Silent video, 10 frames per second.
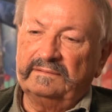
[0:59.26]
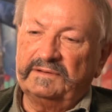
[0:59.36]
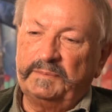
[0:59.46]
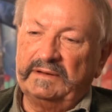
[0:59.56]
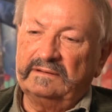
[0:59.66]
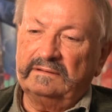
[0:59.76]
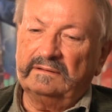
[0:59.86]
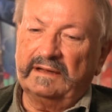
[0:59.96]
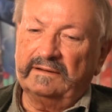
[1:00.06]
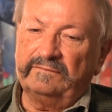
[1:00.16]
spend your
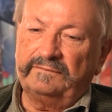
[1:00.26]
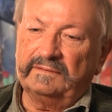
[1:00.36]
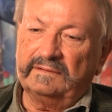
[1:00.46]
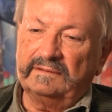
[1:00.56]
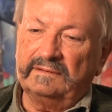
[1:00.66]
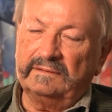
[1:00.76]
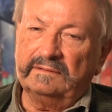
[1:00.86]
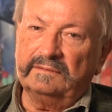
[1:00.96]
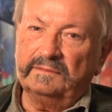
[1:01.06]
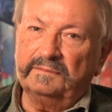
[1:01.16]
life uh,
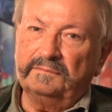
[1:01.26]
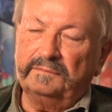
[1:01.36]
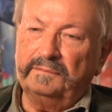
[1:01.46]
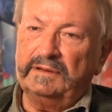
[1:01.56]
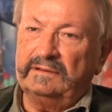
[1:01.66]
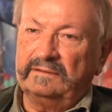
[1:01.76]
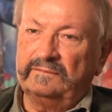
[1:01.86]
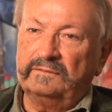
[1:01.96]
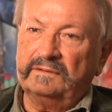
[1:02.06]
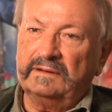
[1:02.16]

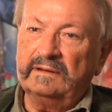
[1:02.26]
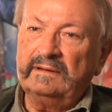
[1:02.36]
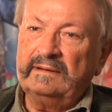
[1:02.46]
meaningfully.